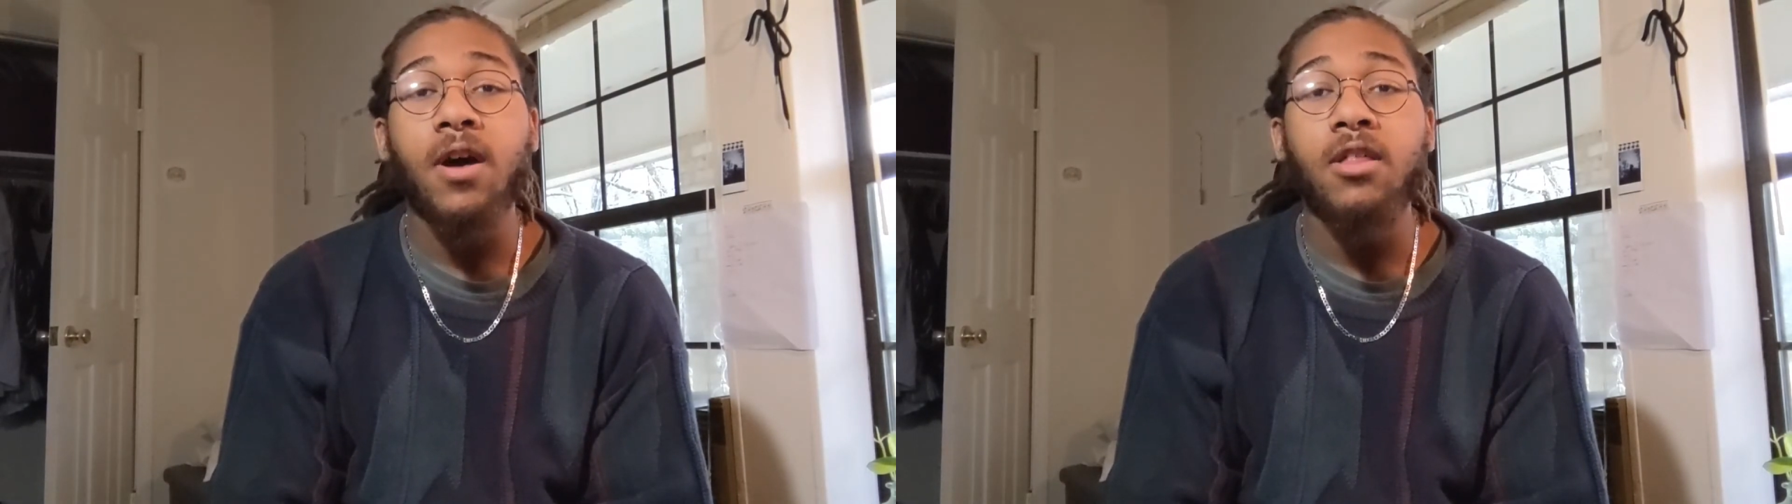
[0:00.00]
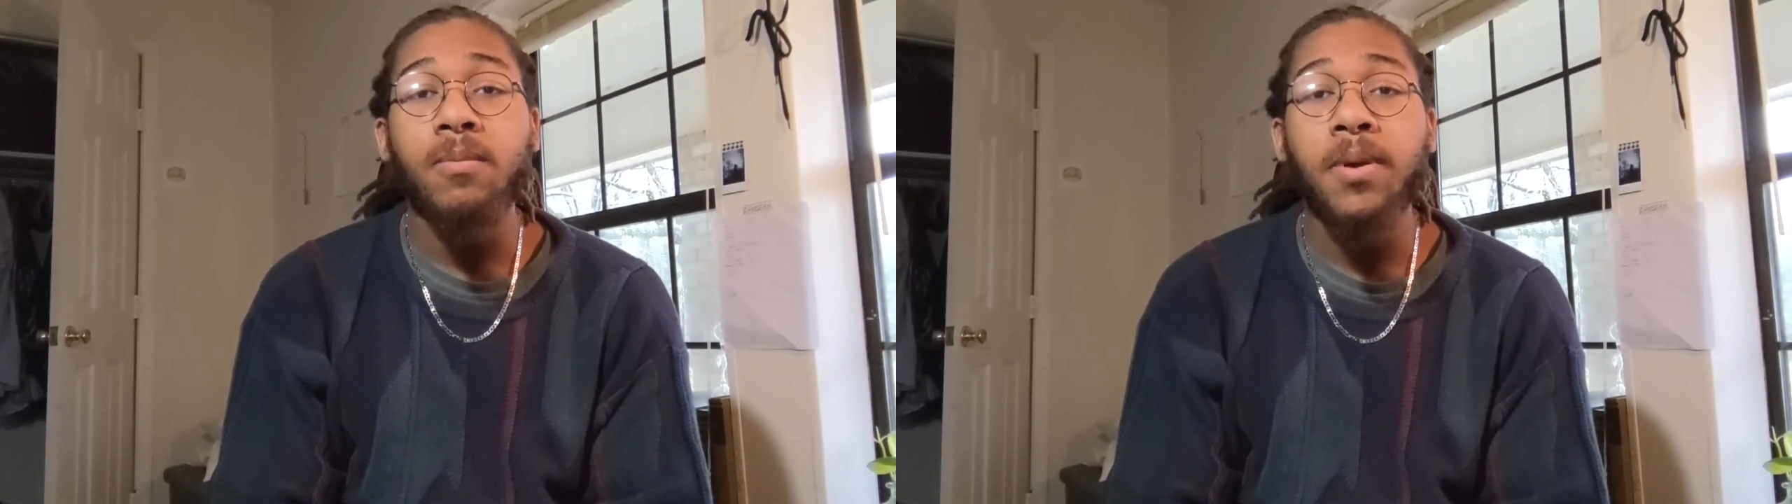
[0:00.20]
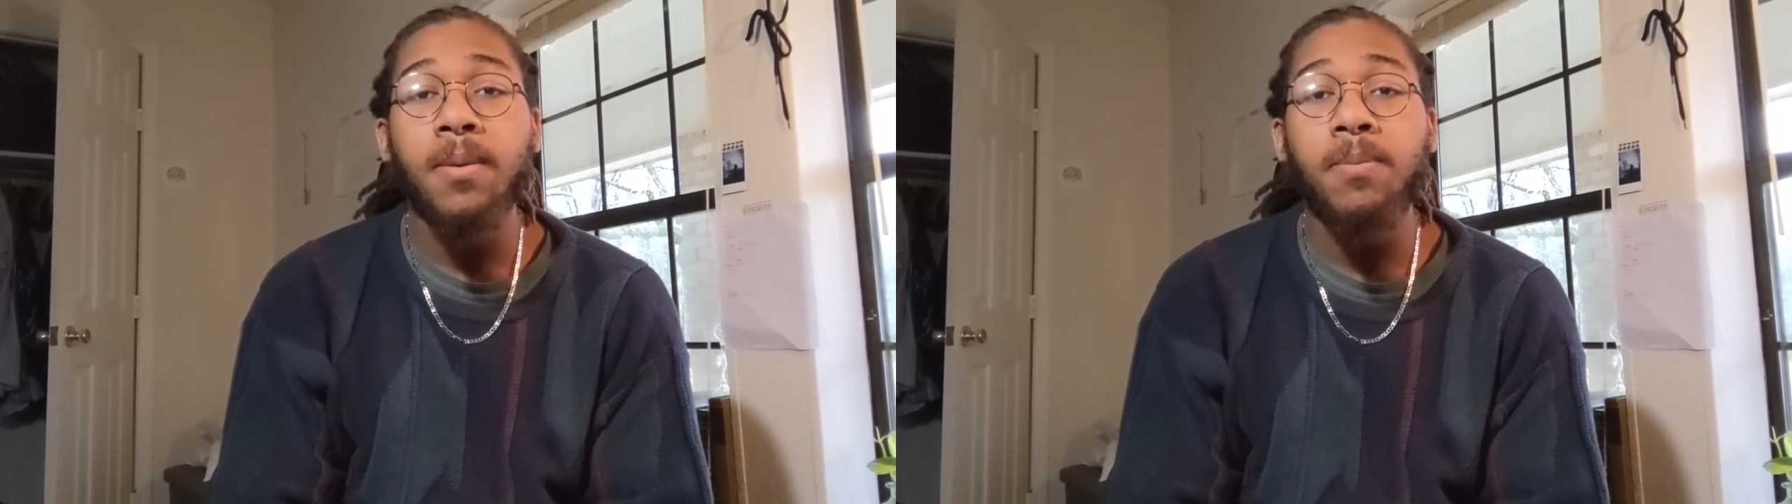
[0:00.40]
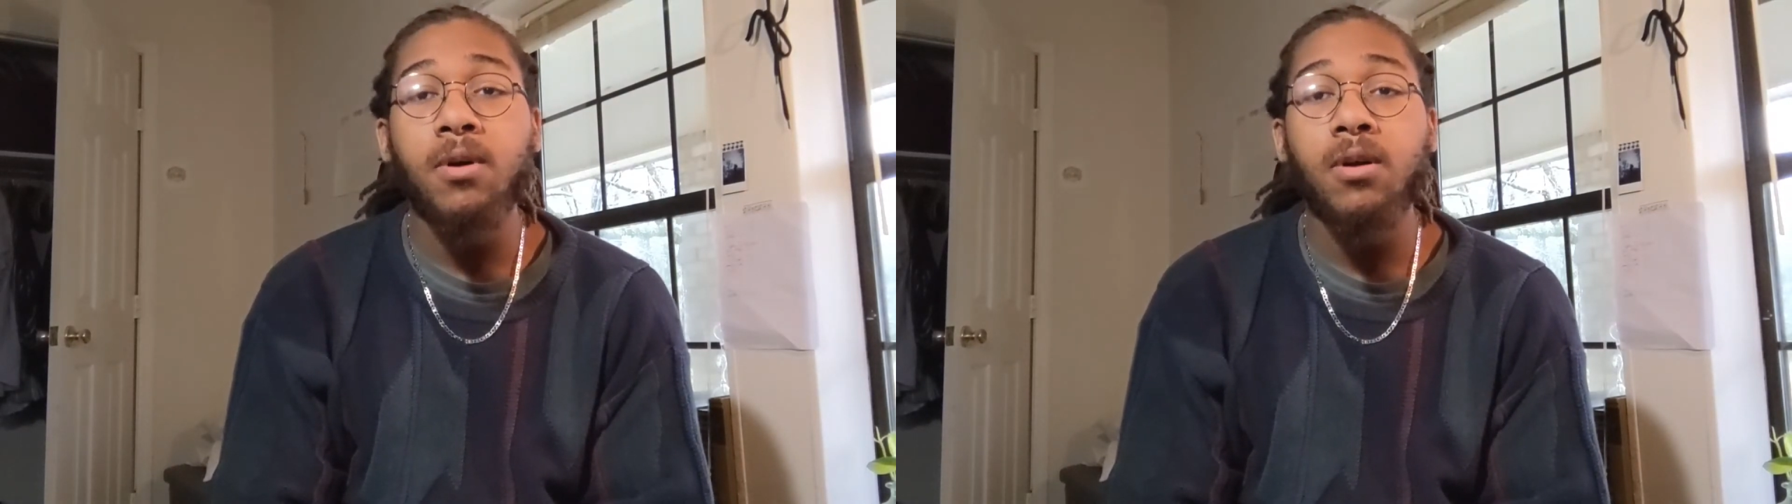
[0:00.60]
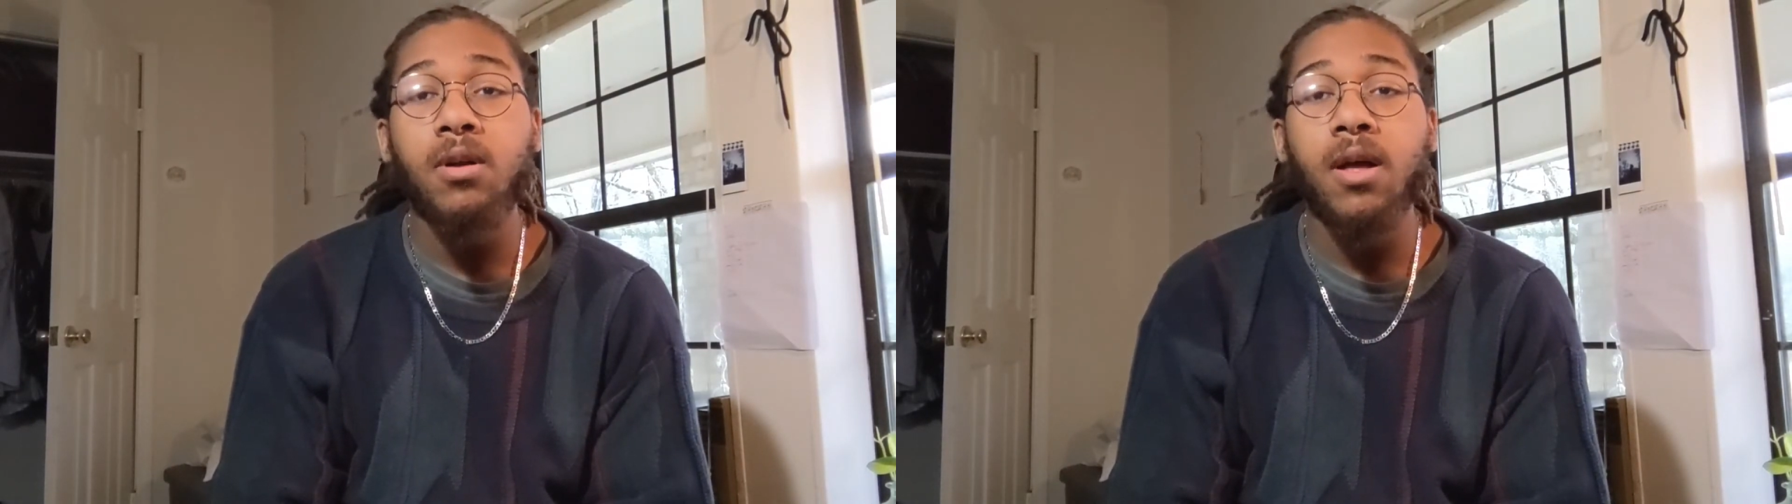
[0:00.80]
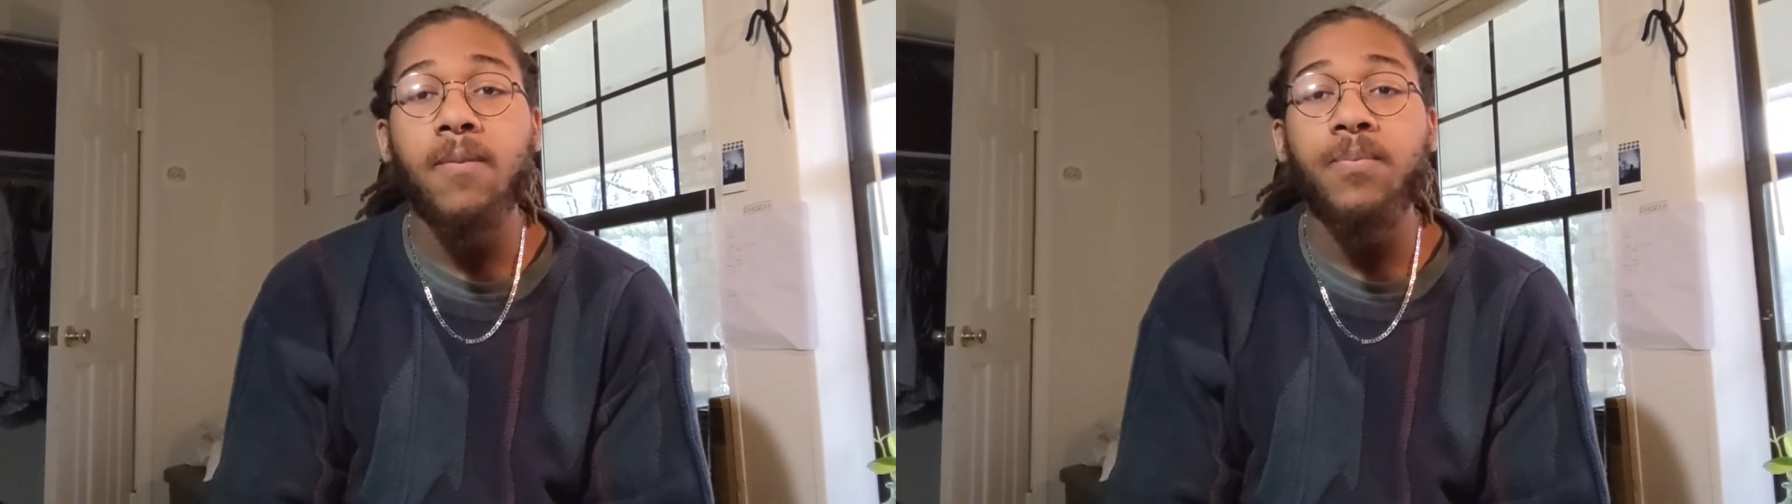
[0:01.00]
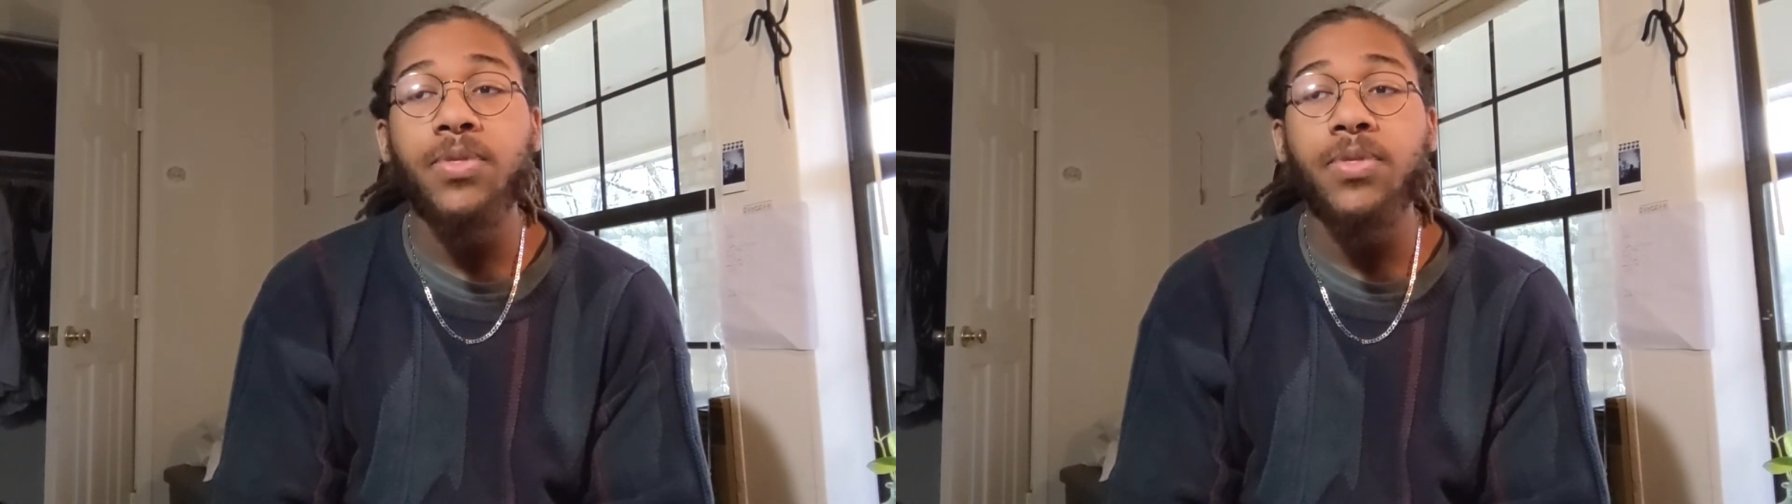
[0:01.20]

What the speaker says: other people